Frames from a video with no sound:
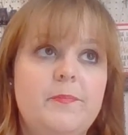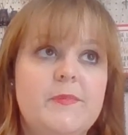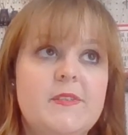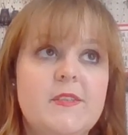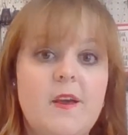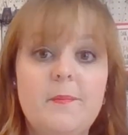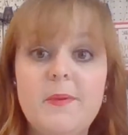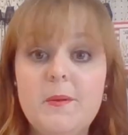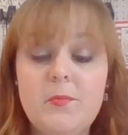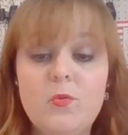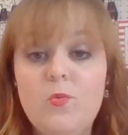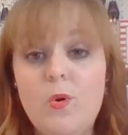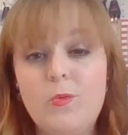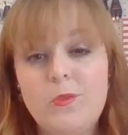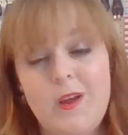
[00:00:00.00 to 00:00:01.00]
some people
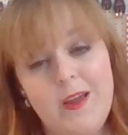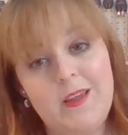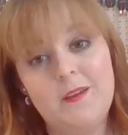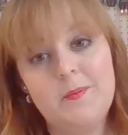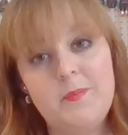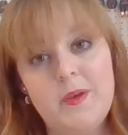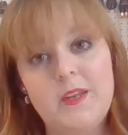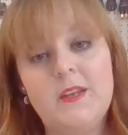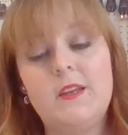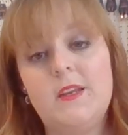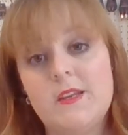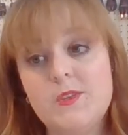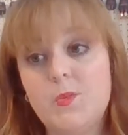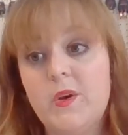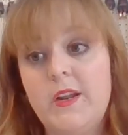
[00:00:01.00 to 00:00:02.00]
won't like, but it
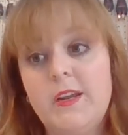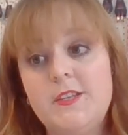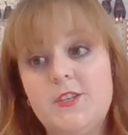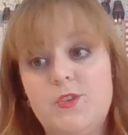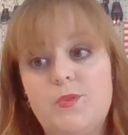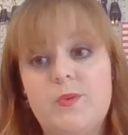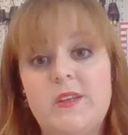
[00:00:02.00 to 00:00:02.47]
is what I do.